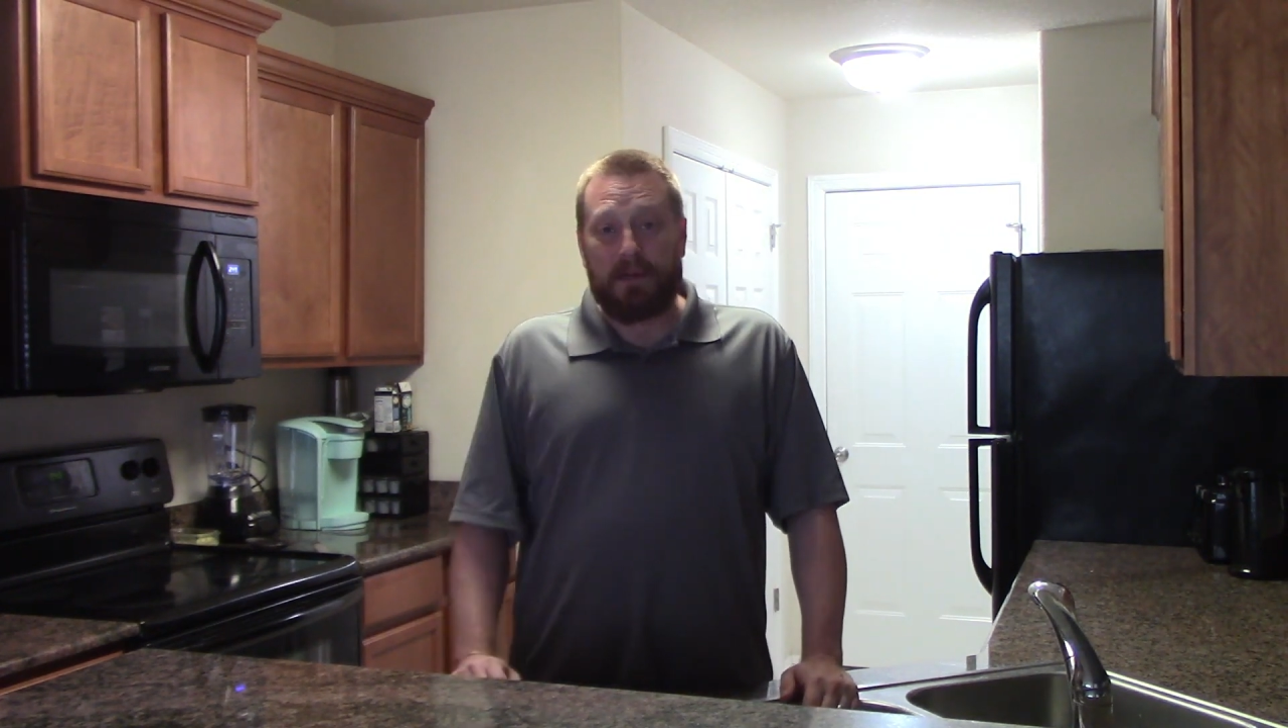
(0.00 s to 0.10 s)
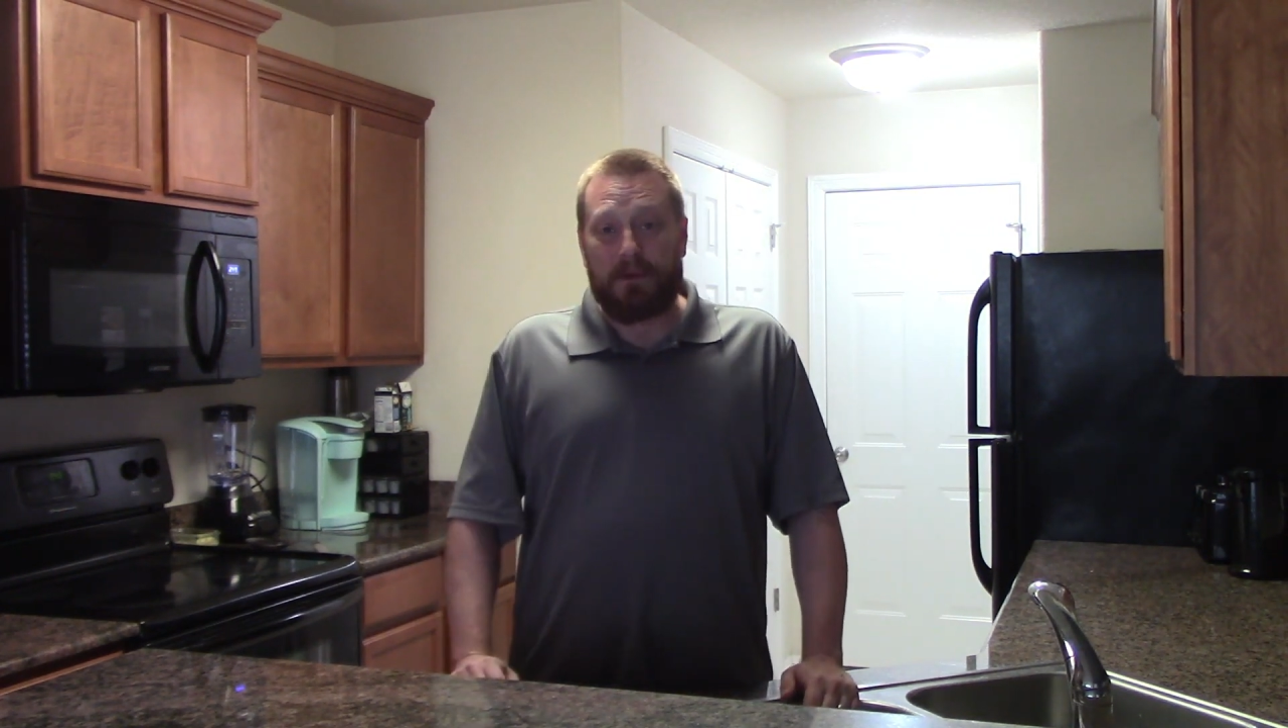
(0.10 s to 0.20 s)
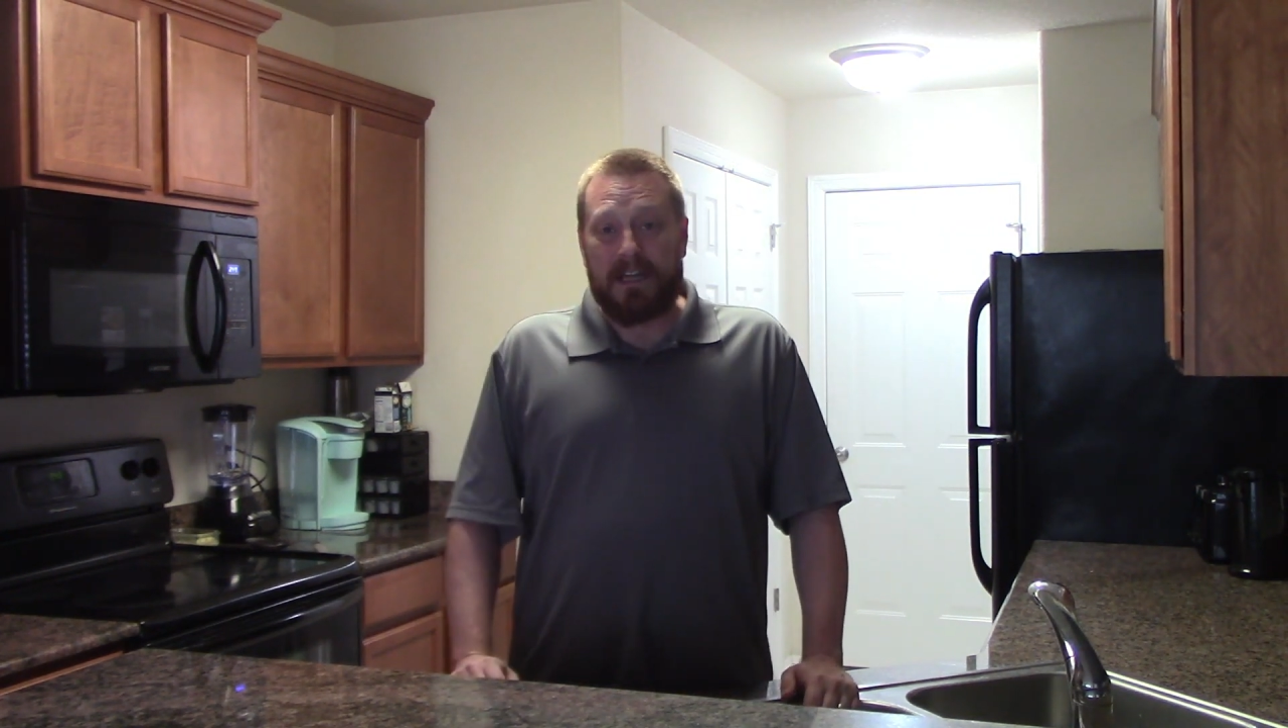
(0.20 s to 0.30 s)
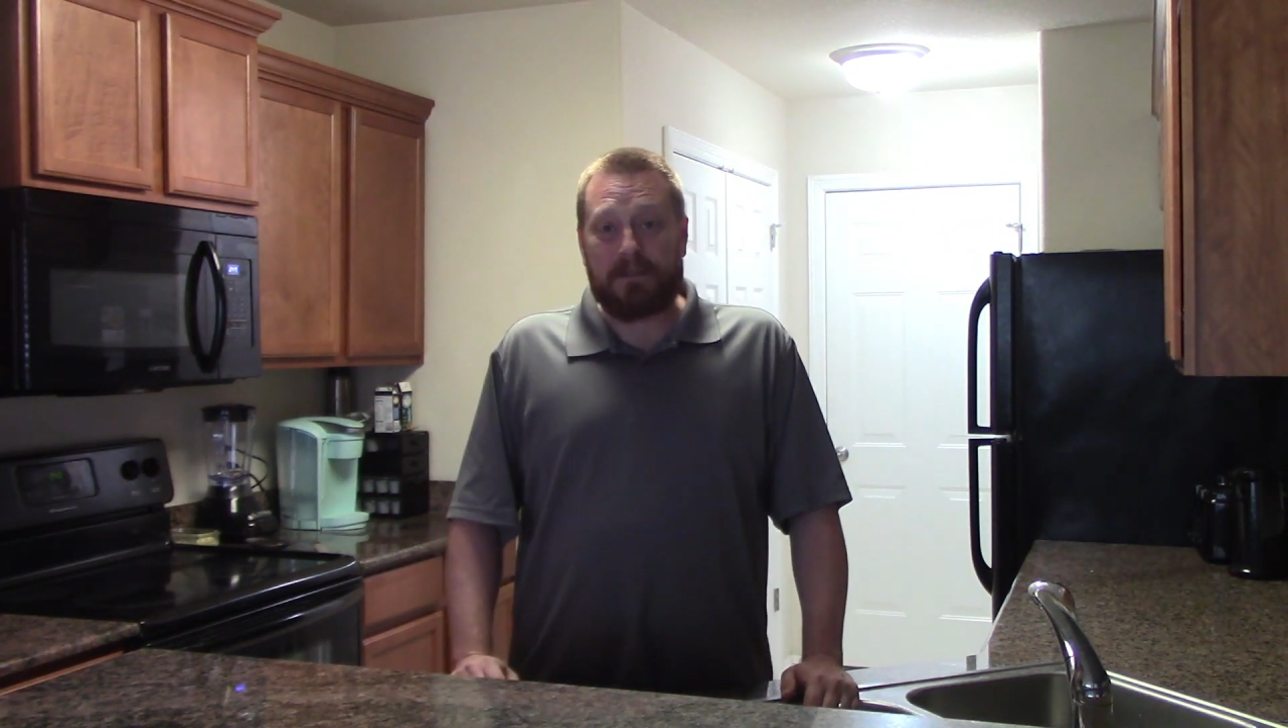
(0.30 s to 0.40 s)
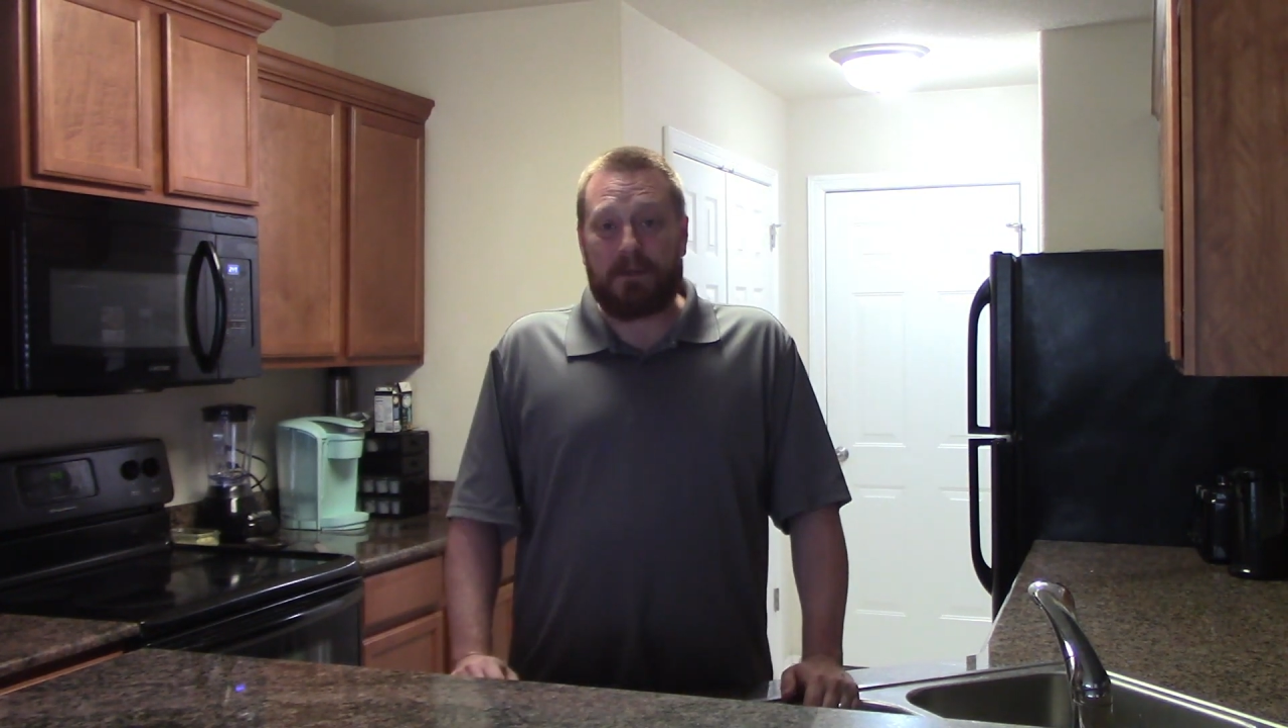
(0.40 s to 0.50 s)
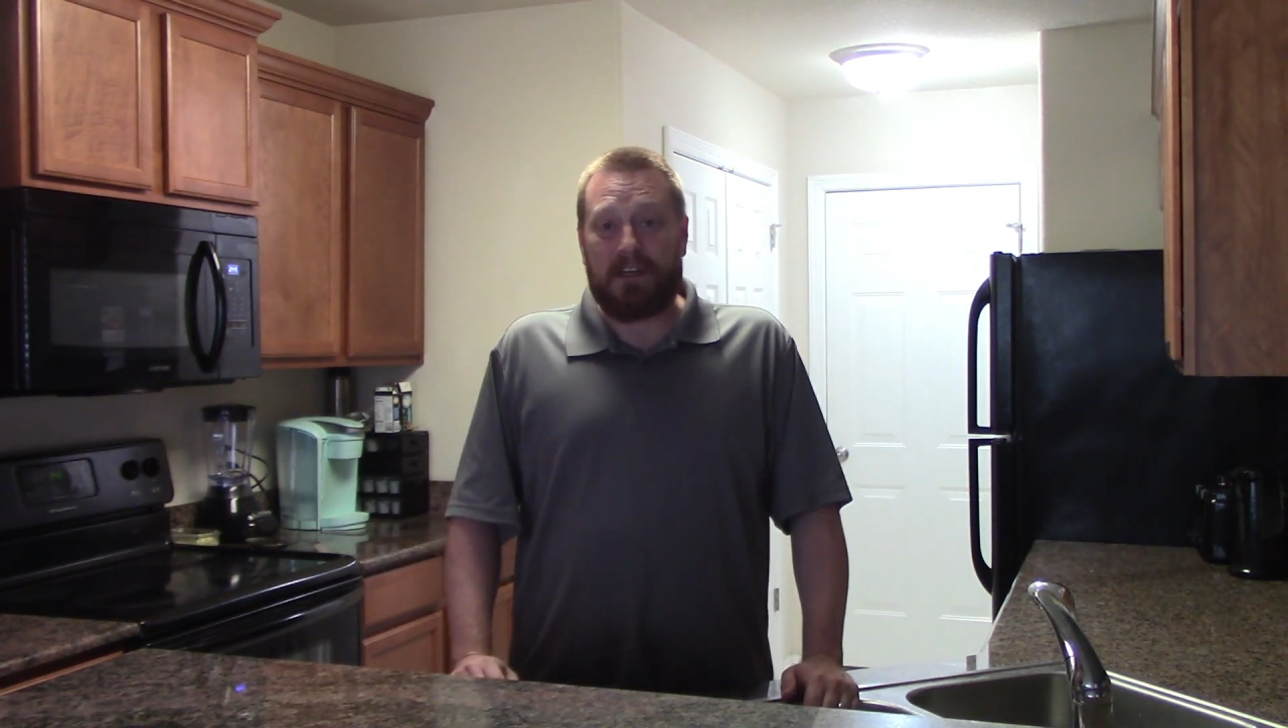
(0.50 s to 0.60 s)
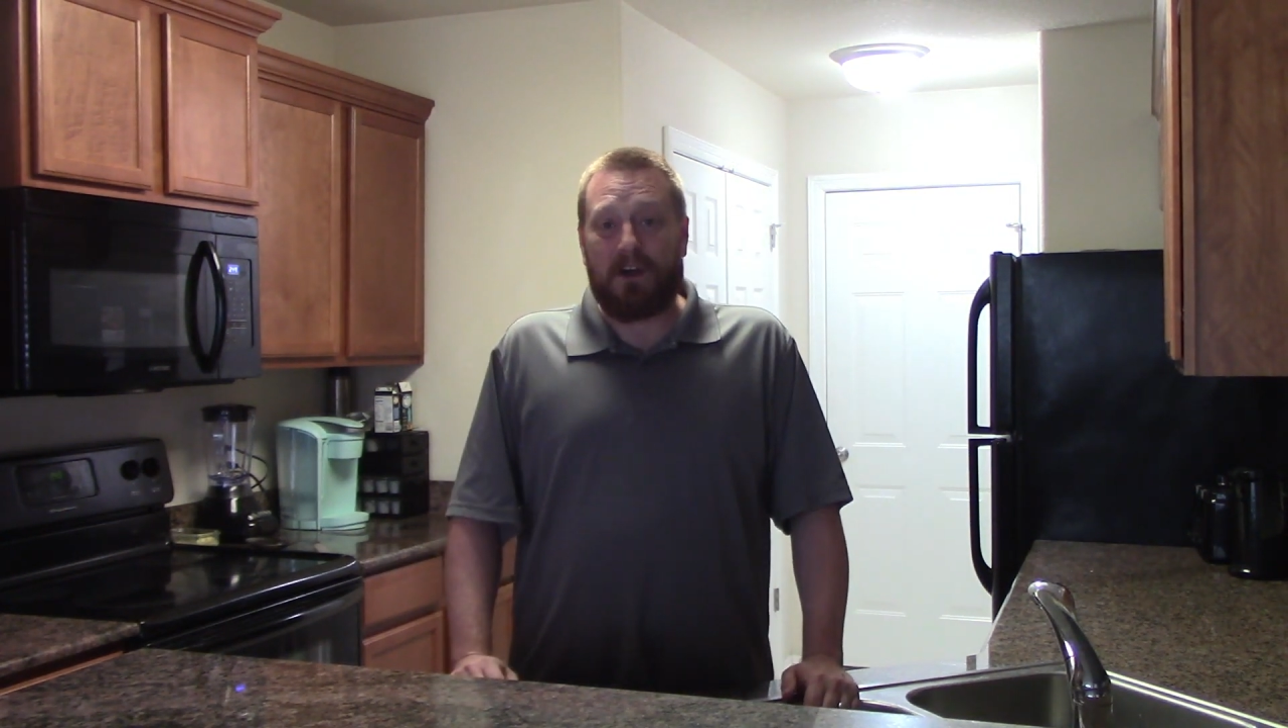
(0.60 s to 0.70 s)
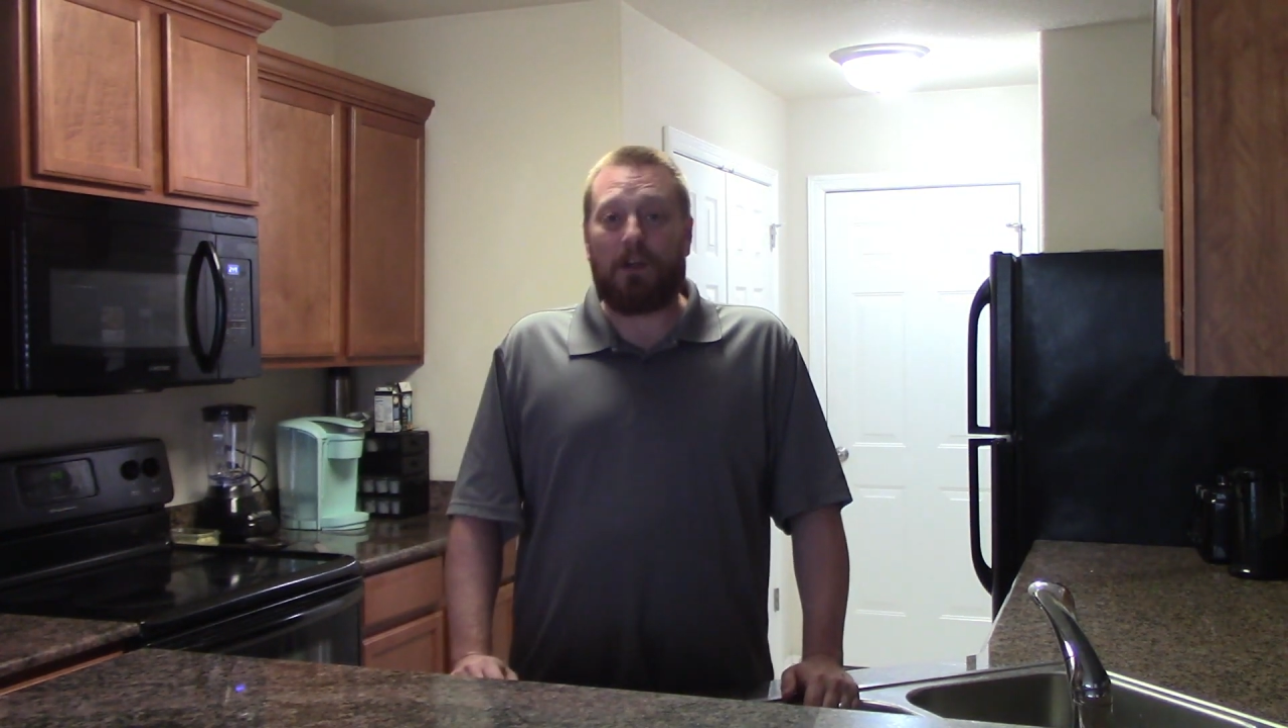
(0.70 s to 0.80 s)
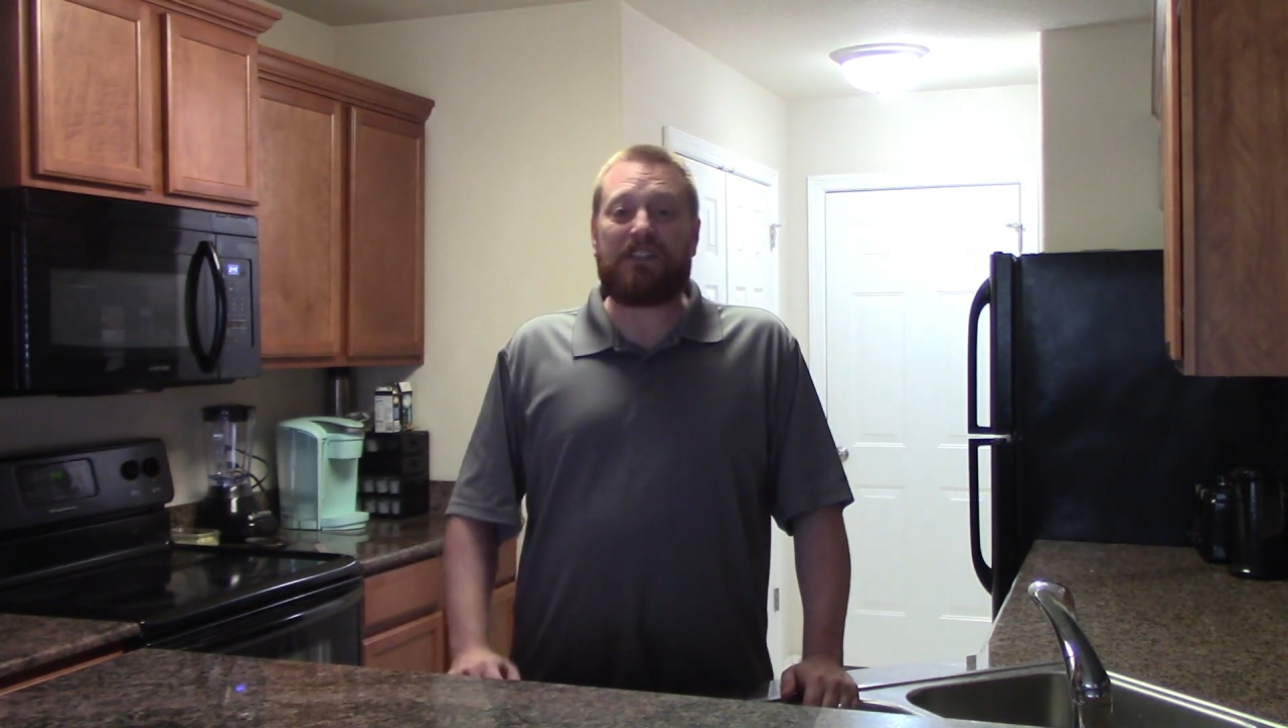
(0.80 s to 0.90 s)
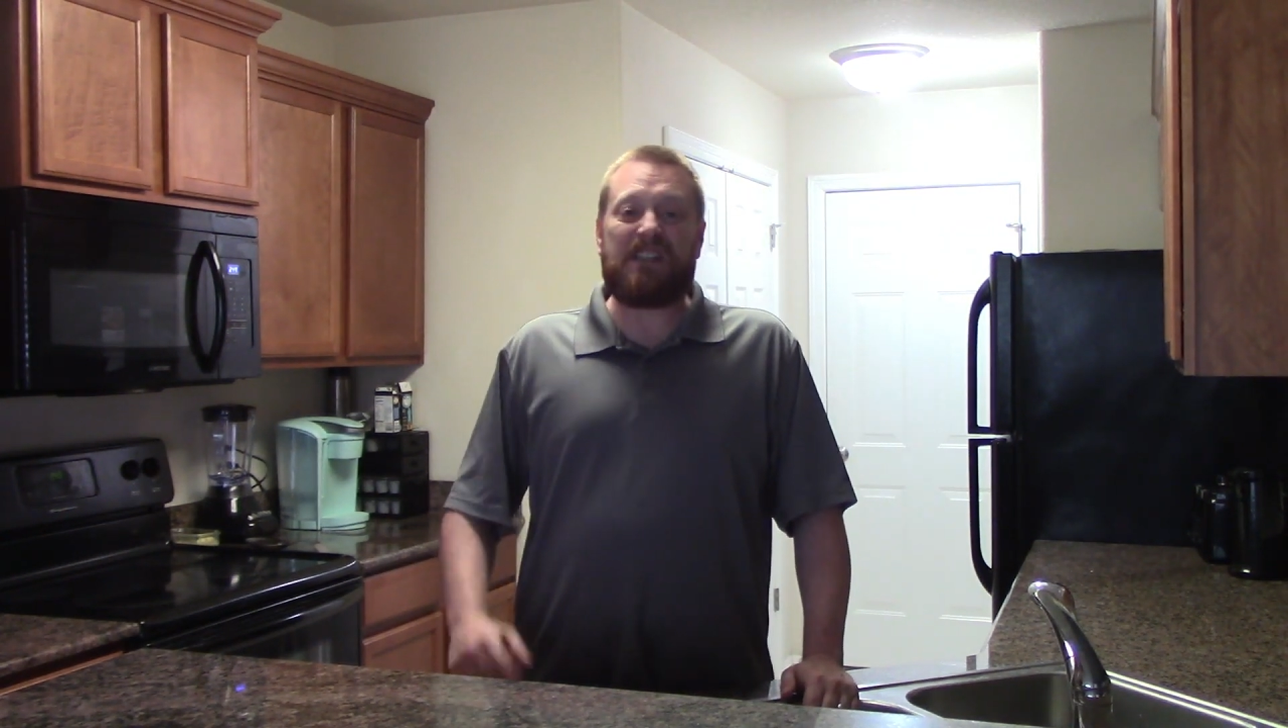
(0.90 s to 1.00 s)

a recipe called